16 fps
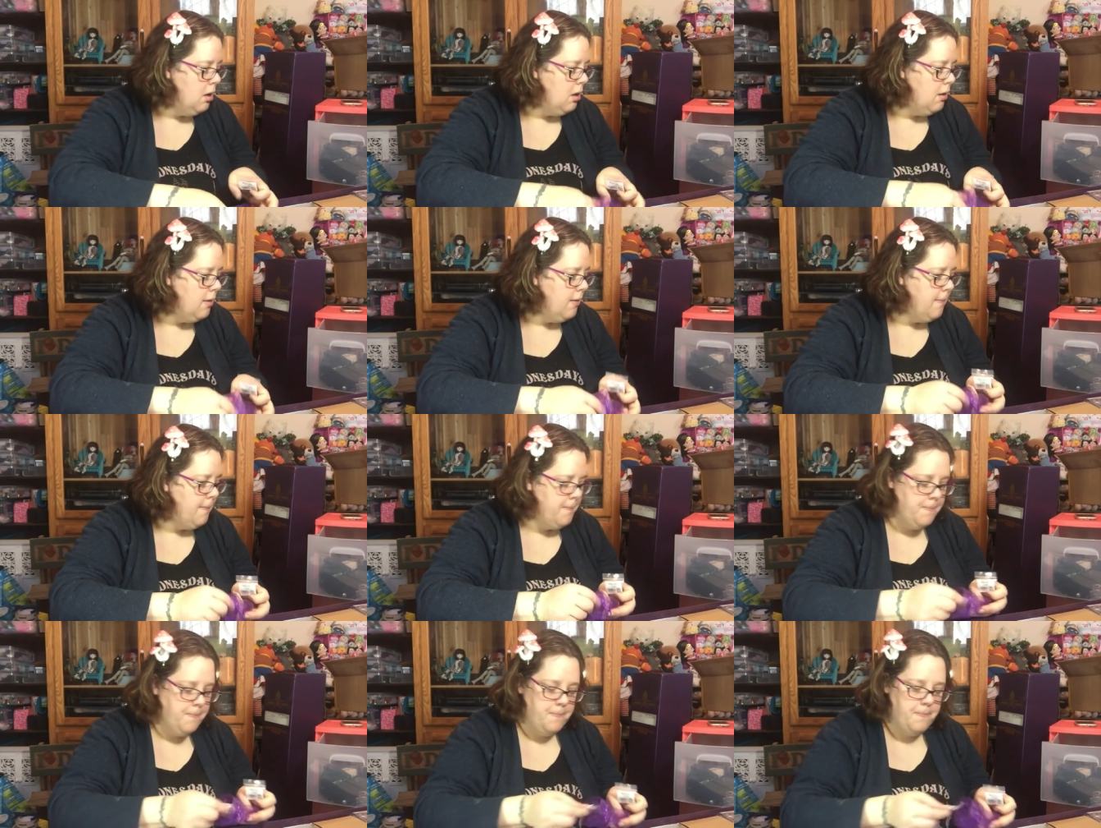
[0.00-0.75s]

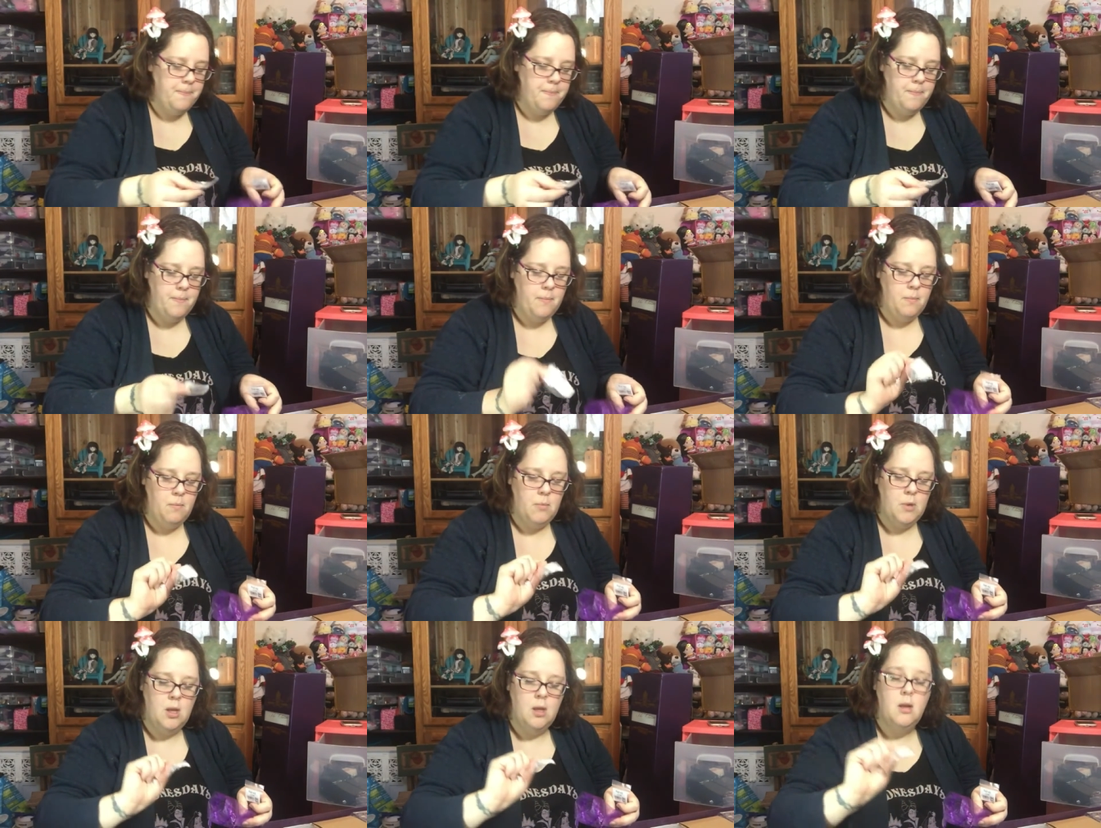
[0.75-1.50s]
Um,
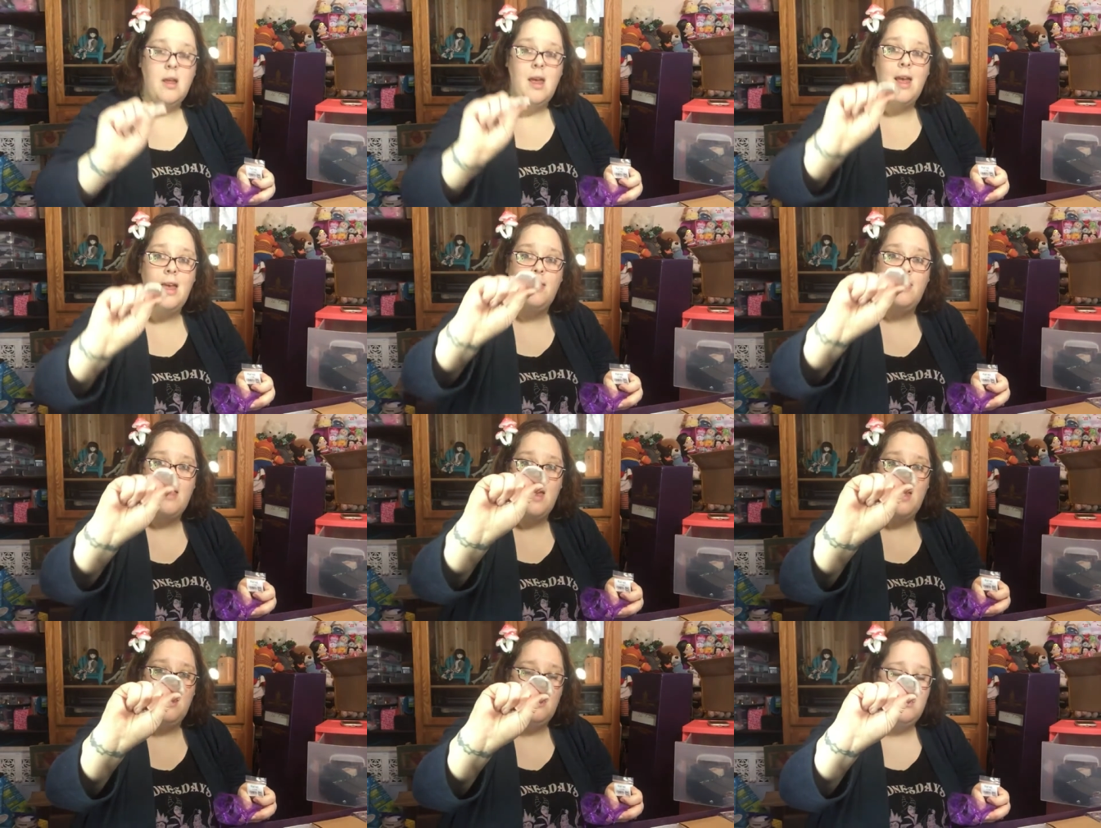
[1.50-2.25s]
and
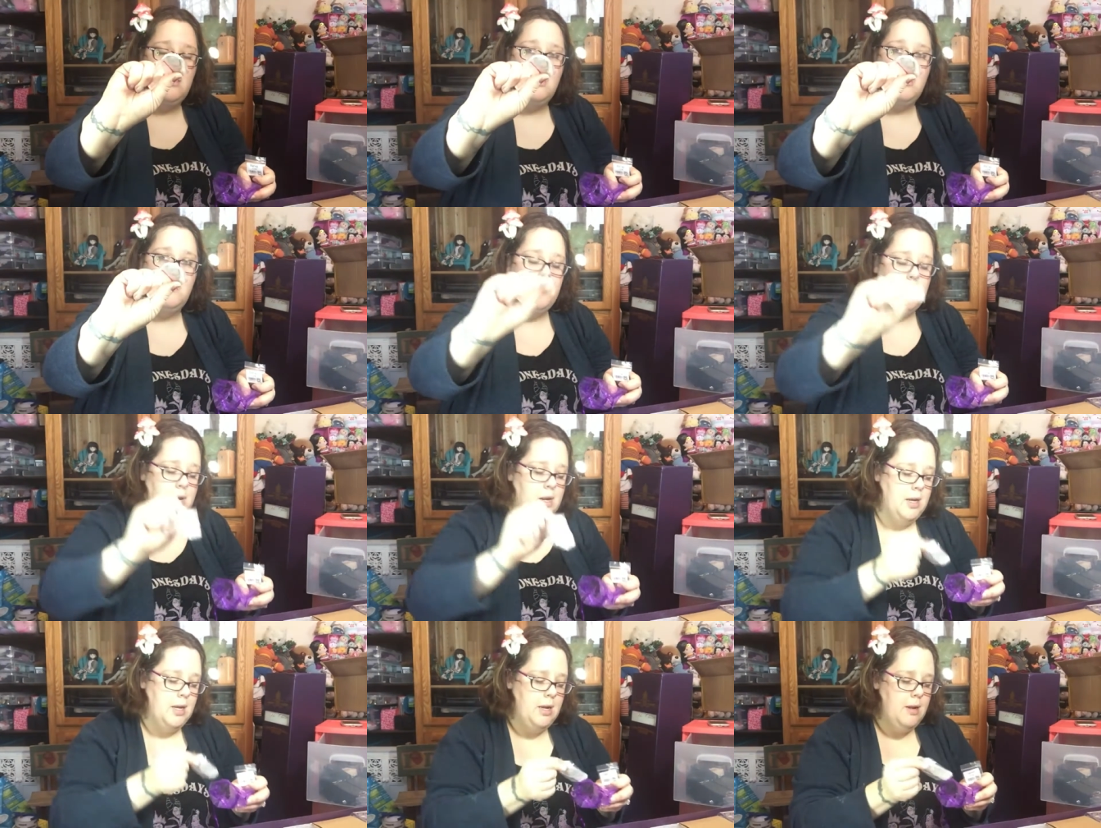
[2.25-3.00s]
then the
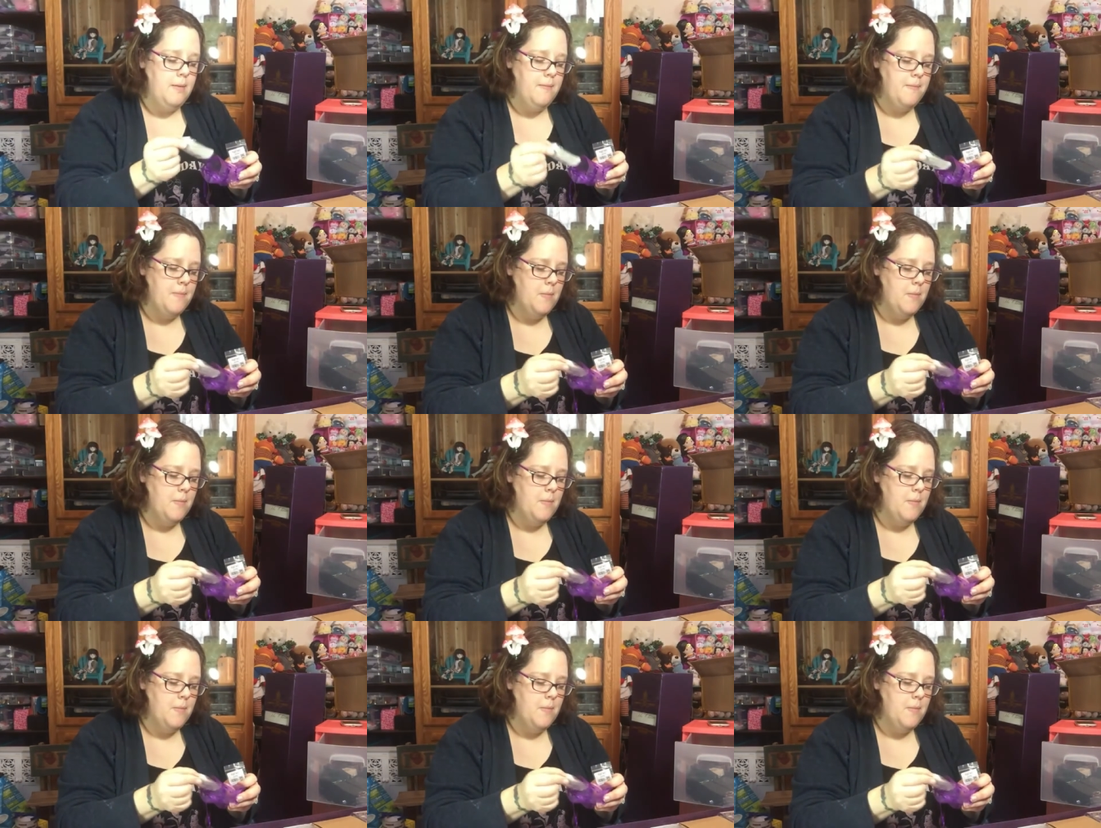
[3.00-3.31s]
putty.